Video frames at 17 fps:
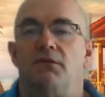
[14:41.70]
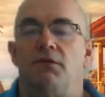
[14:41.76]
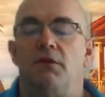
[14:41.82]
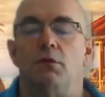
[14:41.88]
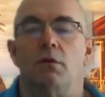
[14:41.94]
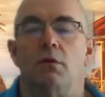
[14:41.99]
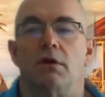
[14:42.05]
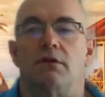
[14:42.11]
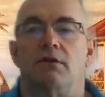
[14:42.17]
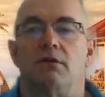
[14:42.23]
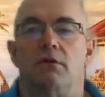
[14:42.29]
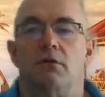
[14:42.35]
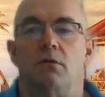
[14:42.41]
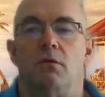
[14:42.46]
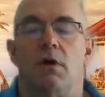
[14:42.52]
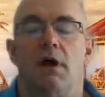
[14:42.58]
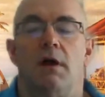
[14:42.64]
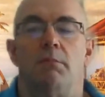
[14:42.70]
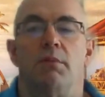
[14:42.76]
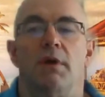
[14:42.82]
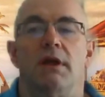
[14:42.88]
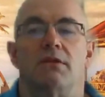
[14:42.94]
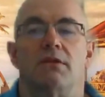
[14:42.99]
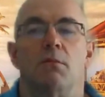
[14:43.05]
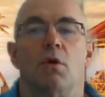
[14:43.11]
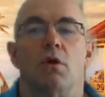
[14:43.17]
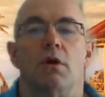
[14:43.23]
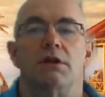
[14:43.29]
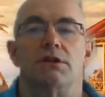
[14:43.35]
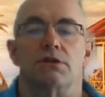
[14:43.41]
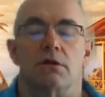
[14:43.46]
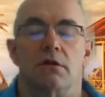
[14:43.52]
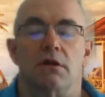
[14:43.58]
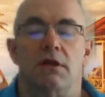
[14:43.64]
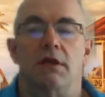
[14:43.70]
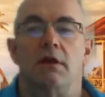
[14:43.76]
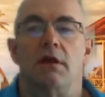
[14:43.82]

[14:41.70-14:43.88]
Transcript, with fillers: you were to break the mortgage early.